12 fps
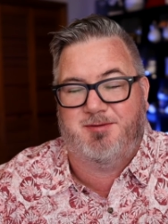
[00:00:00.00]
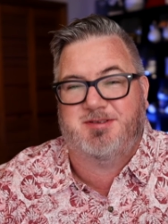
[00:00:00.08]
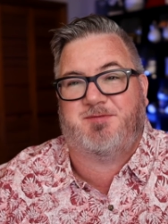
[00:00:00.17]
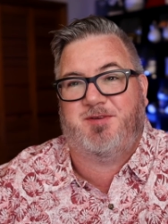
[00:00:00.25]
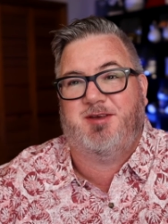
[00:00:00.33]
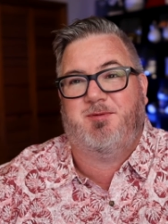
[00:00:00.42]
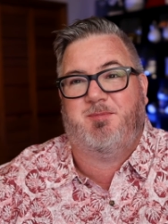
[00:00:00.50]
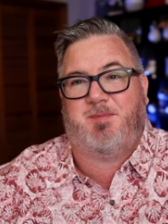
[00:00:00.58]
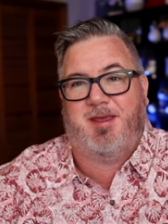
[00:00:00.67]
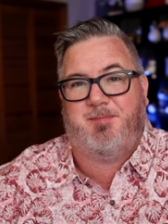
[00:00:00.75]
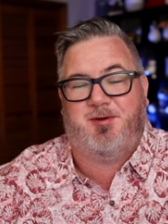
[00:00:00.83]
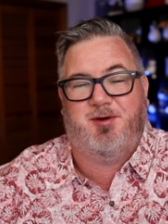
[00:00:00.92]
It was filled with
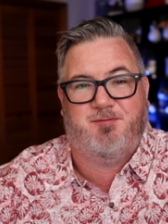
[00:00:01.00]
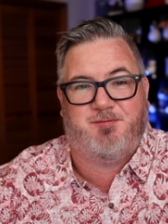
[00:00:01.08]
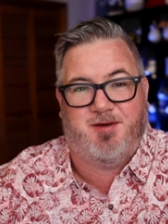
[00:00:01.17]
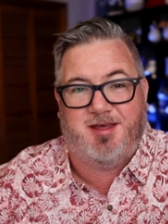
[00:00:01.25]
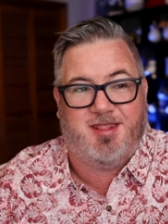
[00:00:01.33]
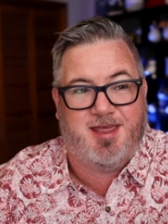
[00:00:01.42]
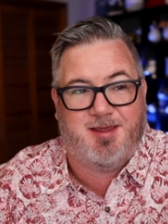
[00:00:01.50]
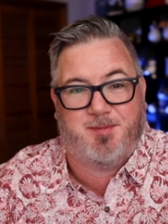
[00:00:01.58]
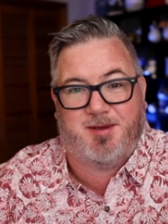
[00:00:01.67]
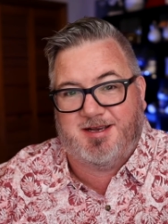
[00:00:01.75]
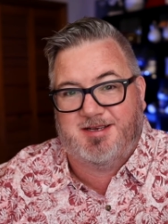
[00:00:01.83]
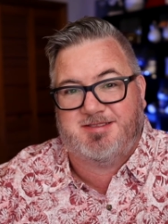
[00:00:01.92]
people who felt like
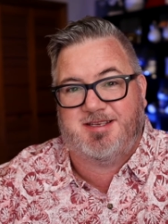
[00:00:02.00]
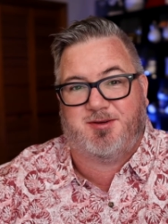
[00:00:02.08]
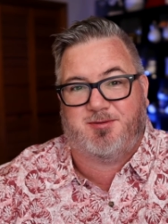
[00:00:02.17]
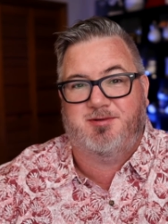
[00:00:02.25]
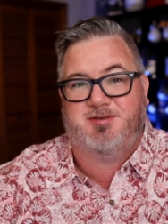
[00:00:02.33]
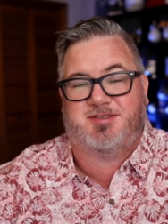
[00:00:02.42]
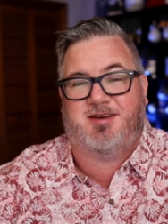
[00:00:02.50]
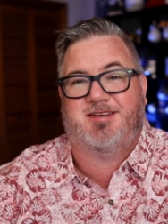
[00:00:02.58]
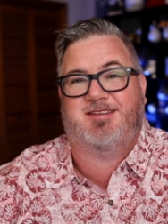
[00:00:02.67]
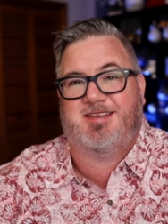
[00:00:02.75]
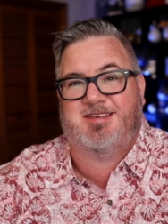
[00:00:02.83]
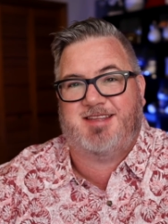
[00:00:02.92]
because they cruised
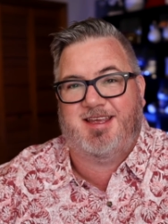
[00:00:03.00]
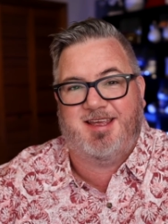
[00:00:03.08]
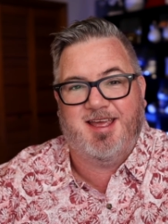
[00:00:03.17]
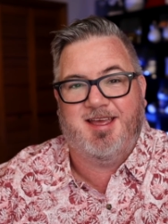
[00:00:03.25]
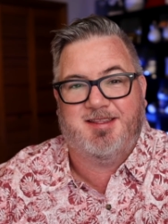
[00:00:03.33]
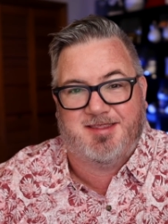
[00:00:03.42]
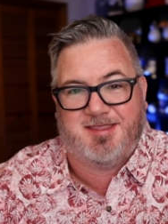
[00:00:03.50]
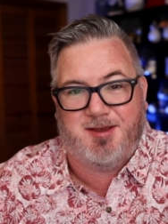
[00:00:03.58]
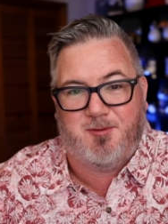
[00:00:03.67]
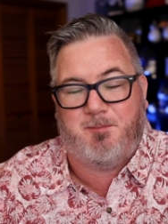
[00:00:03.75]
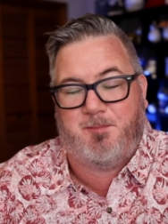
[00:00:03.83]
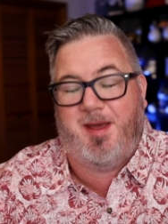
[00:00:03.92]
on Disney that
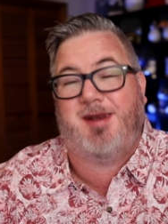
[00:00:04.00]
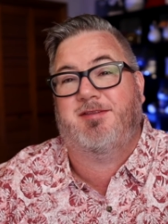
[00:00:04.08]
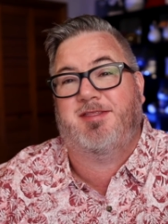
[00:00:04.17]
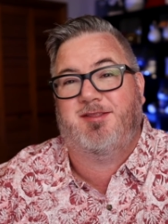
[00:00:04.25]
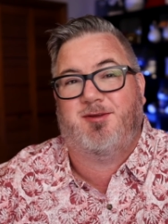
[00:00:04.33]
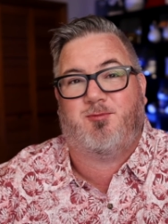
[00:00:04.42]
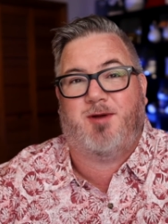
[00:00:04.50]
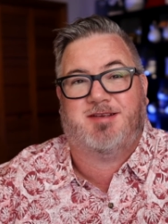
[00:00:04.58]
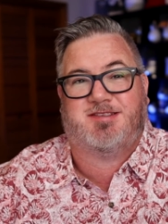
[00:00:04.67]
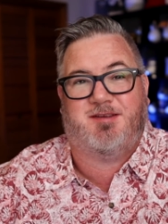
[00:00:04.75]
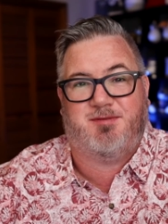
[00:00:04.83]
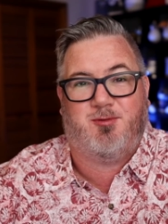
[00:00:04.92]
they were better than the
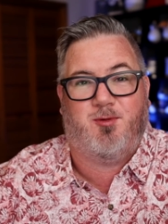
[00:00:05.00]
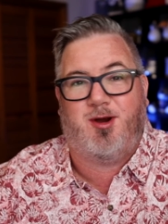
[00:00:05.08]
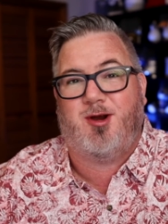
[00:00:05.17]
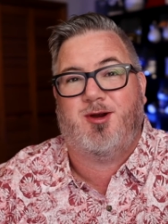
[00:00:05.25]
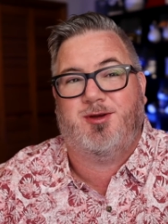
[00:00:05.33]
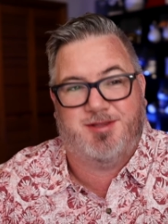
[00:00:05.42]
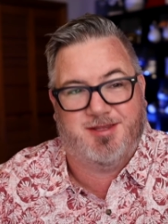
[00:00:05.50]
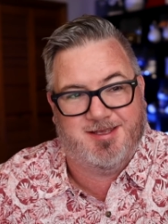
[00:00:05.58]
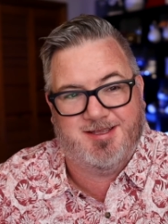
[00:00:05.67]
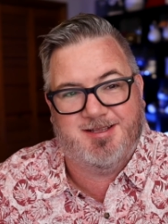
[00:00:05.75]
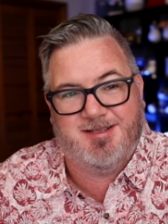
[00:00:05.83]
rest of the world.